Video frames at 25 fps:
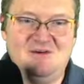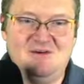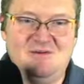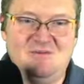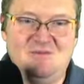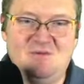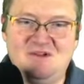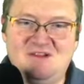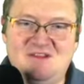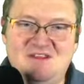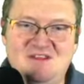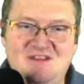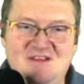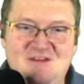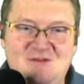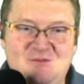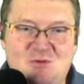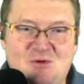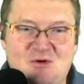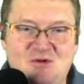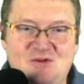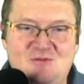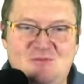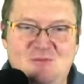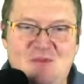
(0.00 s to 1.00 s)
What do these
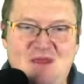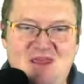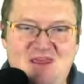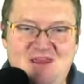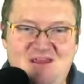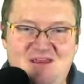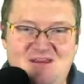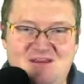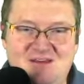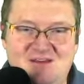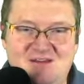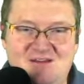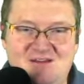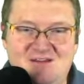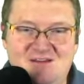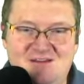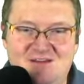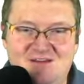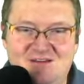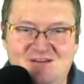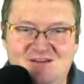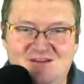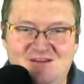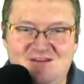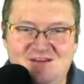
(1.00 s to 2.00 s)
words mean?
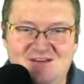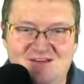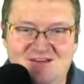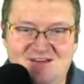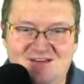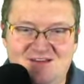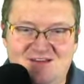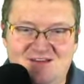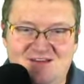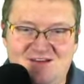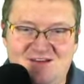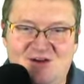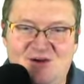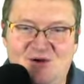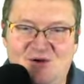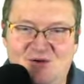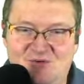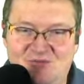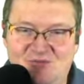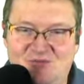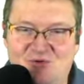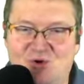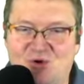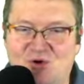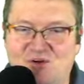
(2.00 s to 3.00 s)
Oh,
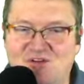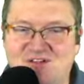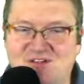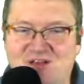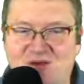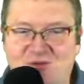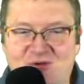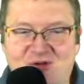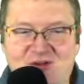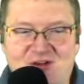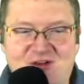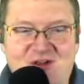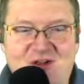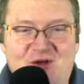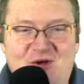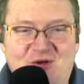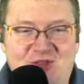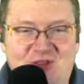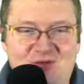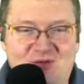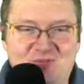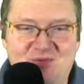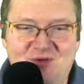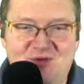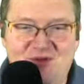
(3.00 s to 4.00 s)
of course I wouldn't know
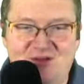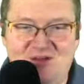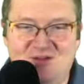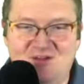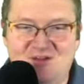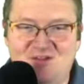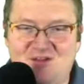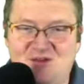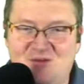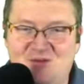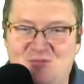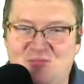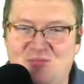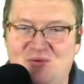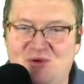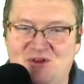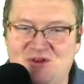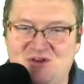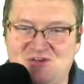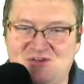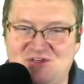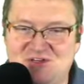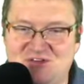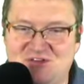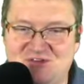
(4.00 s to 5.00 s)
them. They're
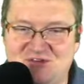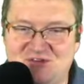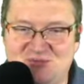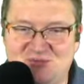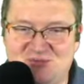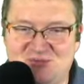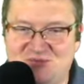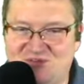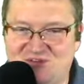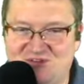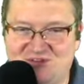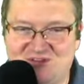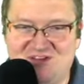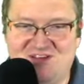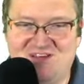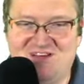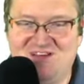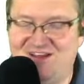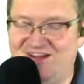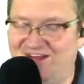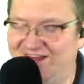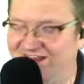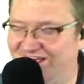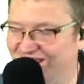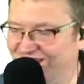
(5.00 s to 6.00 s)
Britishisms.
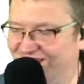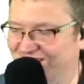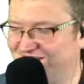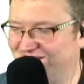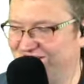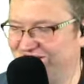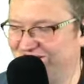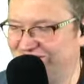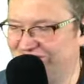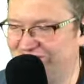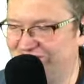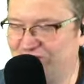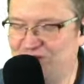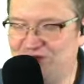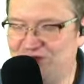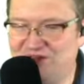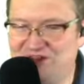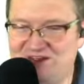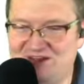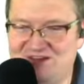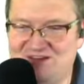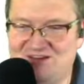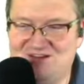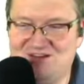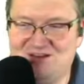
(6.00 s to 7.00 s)
Things that
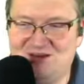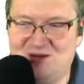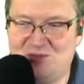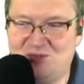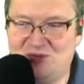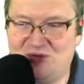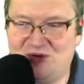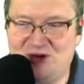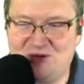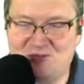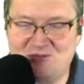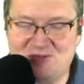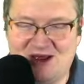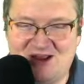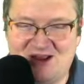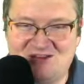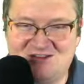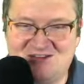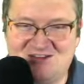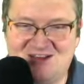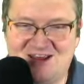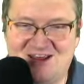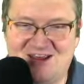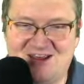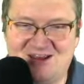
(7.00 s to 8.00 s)
only a Brit might
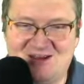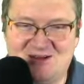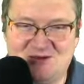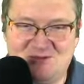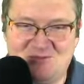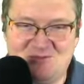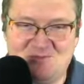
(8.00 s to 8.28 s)
say.